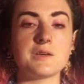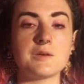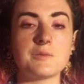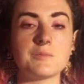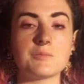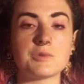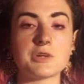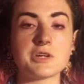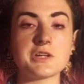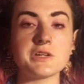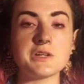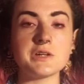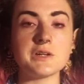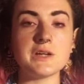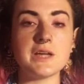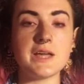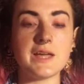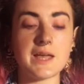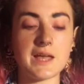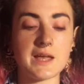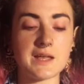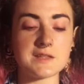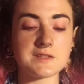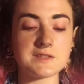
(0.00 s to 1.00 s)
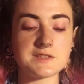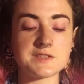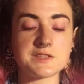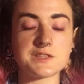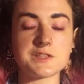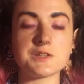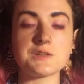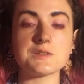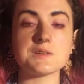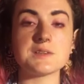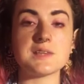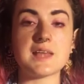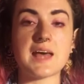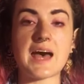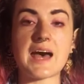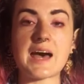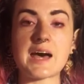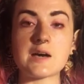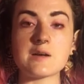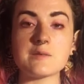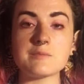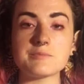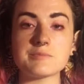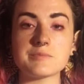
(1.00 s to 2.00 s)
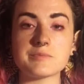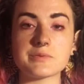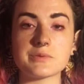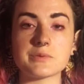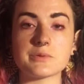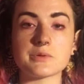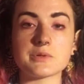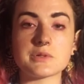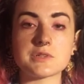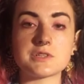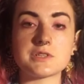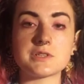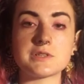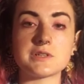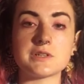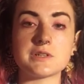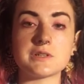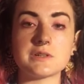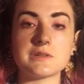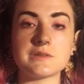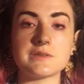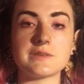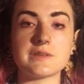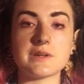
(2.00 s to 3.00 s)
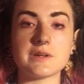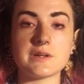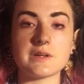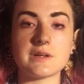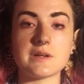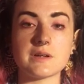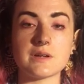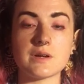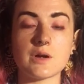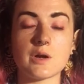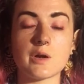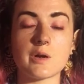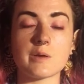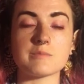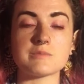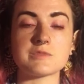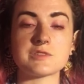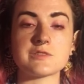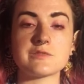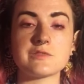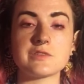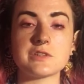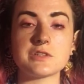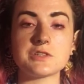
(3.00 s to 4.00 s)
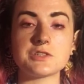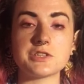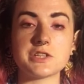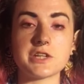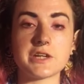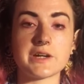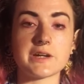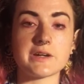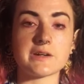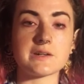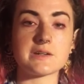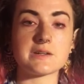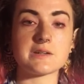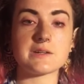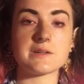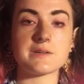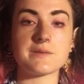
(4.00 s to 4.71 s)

Bring your hands to your lap or to the arms of your chair.